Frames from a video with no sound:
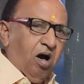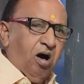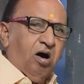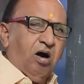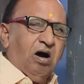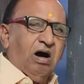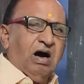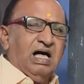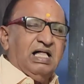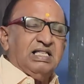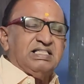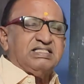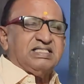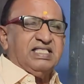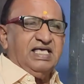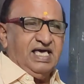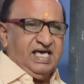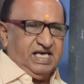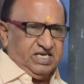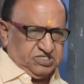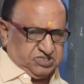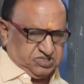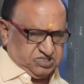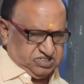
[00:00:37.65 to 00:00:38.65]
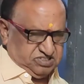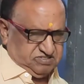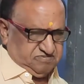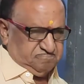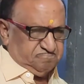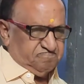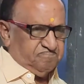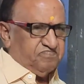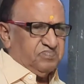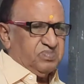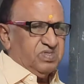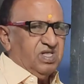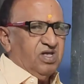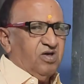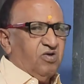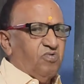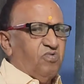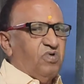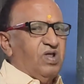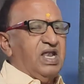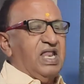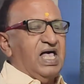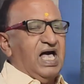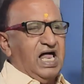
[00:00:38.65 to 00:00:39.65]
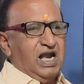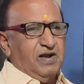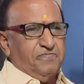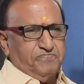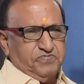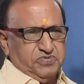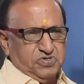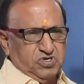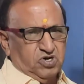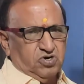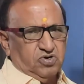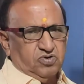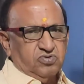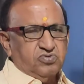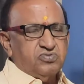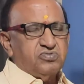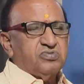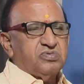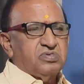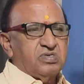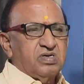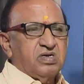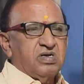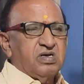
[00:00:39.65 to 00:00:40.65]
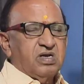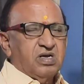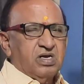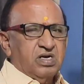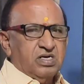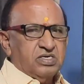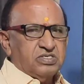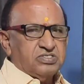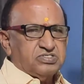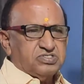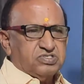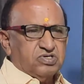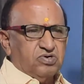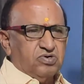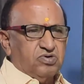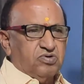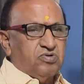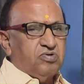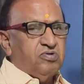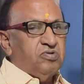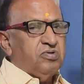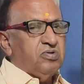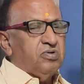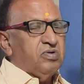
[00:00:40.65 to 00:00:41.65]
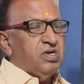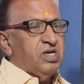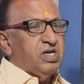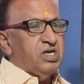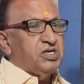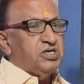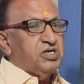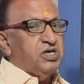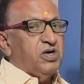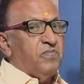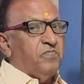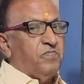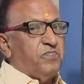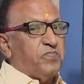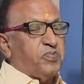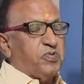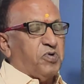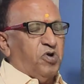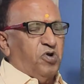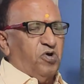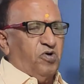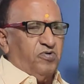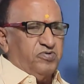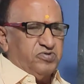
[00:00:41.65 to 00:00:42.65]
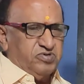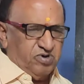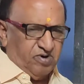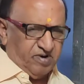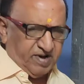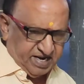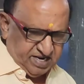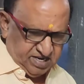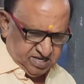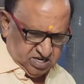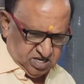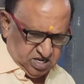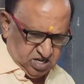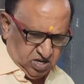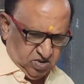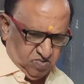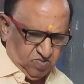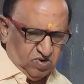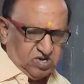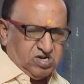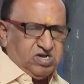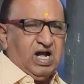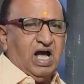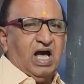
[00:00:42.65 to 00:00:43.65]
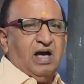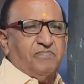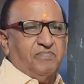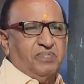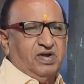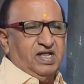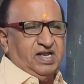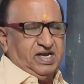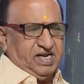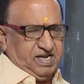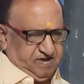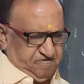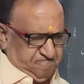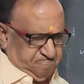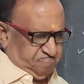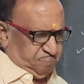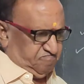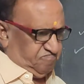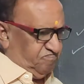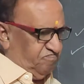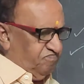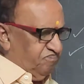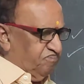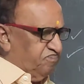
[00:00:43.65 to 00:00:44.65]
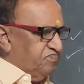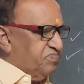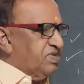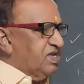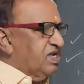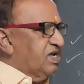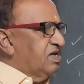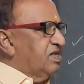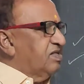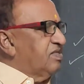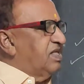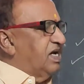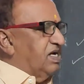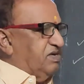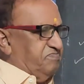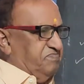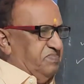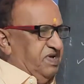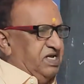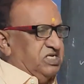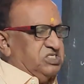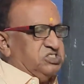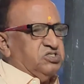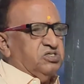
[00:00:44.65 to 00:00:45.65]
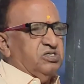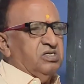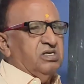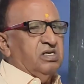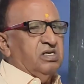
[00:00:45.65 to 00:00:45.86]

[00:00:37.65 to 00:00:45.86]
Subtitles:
All these will help you to improve your vocabulary. That means